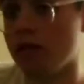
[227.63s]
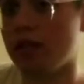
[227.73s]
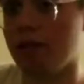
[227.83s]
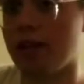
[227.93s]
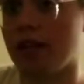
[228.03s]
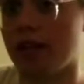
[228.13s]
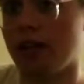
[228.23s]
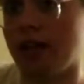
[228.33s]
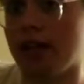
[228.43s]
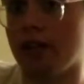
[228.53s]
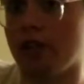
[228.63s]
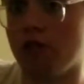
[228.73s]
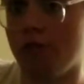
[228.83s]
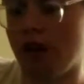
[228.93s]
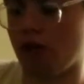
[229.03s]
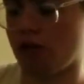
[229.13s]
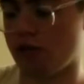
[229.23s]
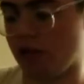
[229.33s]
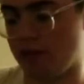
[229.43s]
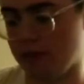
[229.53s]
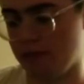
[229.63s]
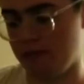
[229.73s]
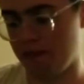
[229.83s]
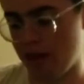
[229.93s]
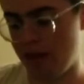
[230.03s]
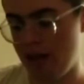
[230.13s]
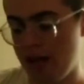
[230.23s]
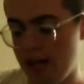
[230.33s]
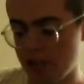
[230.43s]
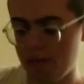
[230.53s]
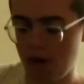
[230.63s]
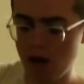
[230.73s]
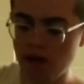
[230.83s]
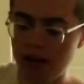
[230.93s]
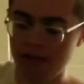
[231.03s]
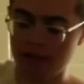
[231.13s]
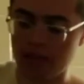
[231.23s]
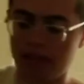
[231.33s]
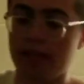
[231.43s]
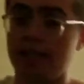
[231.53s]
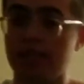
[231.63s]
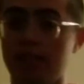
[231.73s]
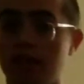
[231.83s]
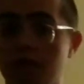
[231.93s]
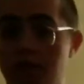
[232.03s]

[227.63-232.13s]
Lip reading: something in numerical terms. So bar graphs consist